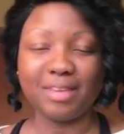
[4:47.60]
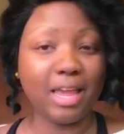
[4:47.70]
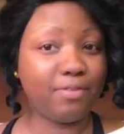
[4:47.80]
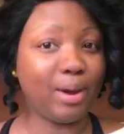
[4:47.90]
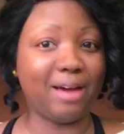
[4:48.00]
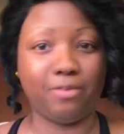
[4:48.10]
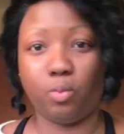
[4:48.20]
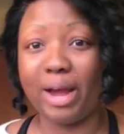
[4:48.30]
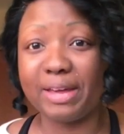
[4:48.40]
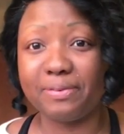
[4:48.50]
If you have a
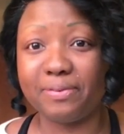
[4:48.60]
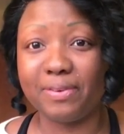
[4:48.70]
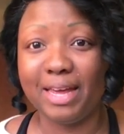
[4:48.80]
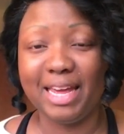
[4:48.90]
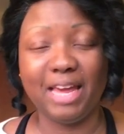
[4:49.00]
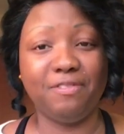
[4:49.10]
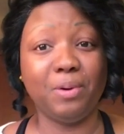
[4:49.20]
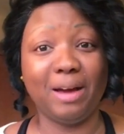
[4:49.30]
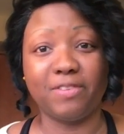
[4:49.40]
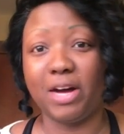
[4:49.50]
wife, if
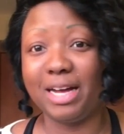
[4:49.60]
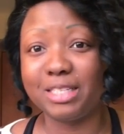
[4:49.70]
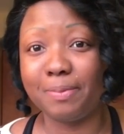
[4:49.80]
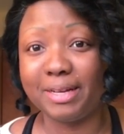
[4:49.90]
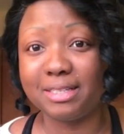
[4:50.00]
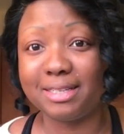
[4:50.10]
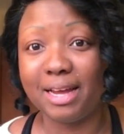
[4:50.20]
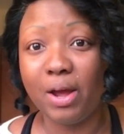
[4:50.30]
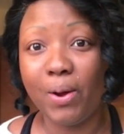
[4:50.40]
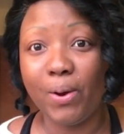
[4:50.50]
you have a husband
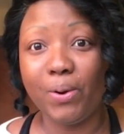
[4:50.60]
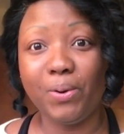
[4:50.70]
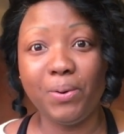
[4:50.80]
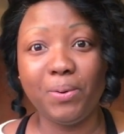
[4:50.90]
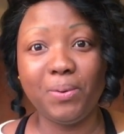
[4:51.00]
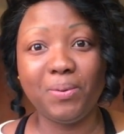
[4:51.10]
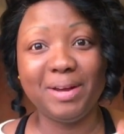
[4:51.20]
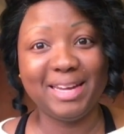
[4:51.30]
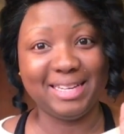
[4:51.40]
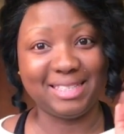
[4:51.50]

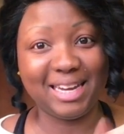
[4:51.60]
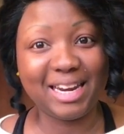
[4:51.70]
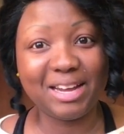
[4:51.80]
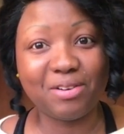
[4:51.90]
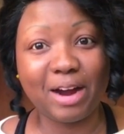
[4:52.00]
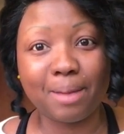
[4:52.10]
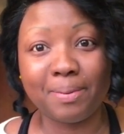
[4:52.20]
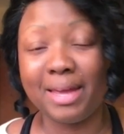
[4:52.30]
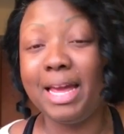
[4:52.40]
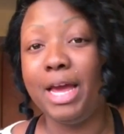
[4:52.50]
who is eating
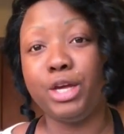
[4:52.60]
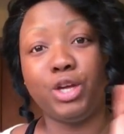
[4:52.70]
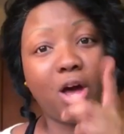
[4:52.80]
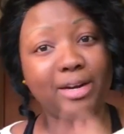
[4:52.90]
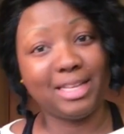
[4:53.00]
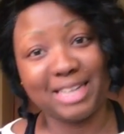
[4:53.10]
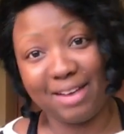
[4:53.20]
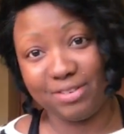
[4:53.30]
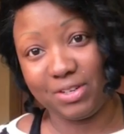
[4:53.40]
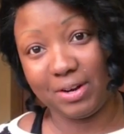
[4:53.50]
crappy, y'all need to
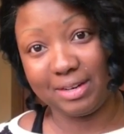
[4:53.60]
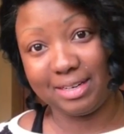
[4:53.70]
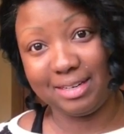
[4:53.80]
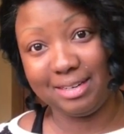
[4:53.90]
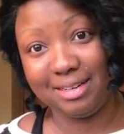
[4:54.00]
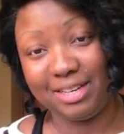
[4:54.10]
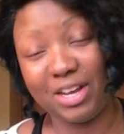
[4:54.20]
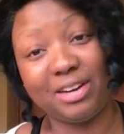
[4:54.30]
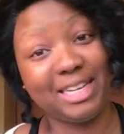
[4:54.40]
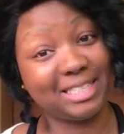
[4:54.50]
have a talk.
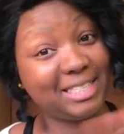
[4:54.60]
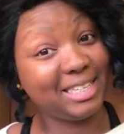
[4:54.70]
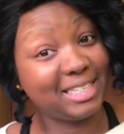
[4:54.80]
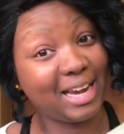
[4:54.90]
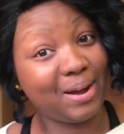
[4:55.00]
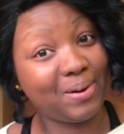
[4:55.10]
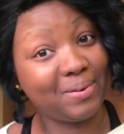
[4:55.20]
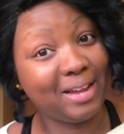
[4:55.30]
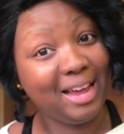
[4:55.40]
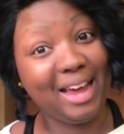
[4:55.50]
Y'all need to sit
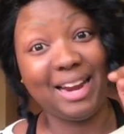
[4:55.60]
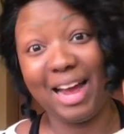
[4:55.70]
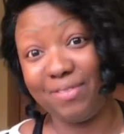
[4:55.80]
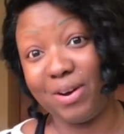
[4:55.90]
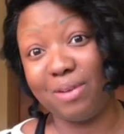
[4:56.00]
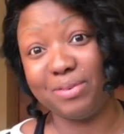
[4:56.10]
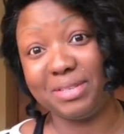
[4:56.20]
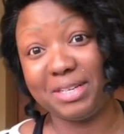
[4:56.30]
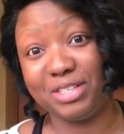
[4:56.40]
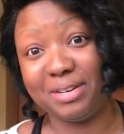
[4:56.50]
down and have a
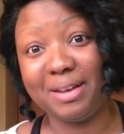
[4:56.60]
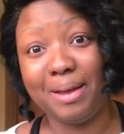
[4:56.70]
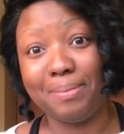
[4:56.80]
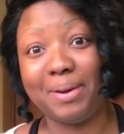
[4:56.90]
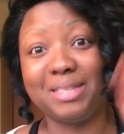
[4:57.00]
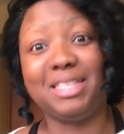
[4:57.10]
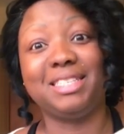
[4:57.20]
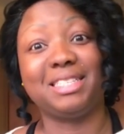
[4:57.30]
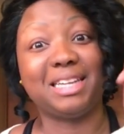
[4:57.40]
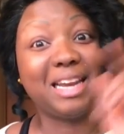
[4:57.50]
conversation, because it
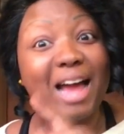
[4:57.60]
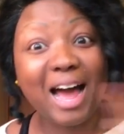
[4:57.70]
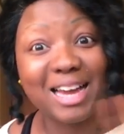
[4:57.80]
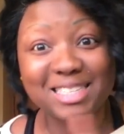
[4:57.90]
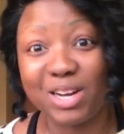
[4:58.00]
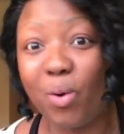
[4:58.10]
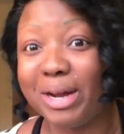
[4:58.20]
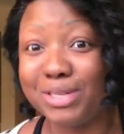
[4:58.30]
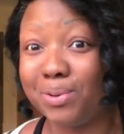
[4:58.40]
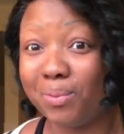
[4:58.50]
is not
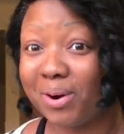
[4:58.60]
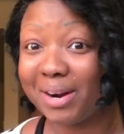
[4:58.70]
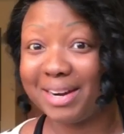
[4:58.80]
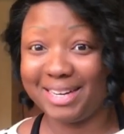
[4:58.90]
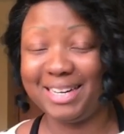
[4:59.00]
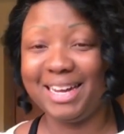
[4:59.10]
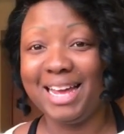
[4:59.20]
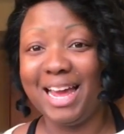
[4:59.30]
going to work